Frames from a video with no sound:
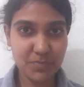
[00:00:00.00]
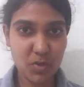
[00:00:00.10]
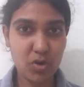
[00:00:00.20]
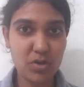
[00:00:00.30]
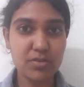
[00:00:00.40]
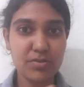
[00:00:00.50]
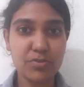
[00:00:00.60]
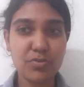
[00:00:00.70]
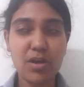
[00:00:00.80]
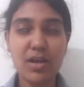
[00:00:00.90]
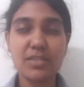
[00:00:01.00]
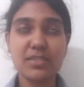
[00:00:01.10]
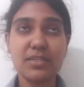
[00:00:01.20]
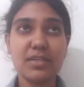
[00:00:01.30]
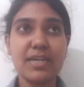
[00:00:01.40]
or
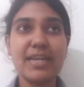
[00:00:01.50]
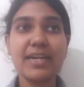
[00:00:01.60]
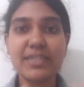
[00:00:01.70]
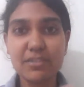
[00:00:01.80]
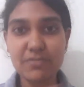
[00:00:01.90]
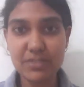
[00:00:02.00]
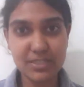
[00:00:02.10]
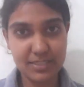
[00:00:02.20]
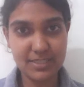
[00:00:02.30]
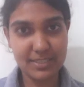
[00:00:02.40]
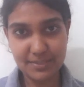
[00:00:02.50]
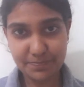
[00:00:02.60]
connected with disease,